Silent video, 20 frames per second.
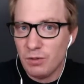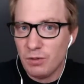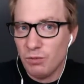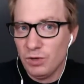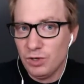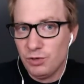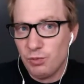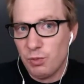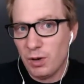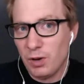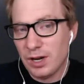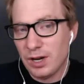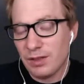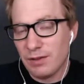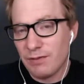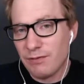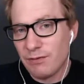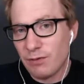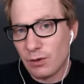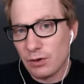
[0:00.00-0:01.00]
was one of
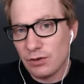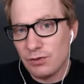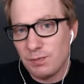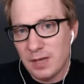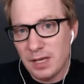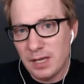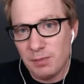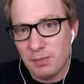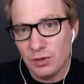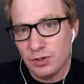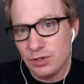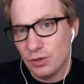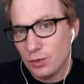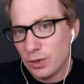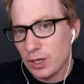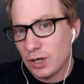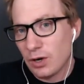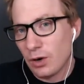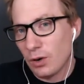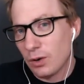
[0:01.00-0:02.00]
the first people to
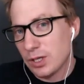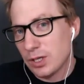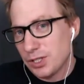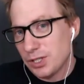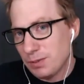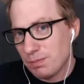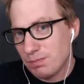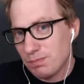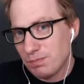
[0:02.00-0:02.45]
encourage him.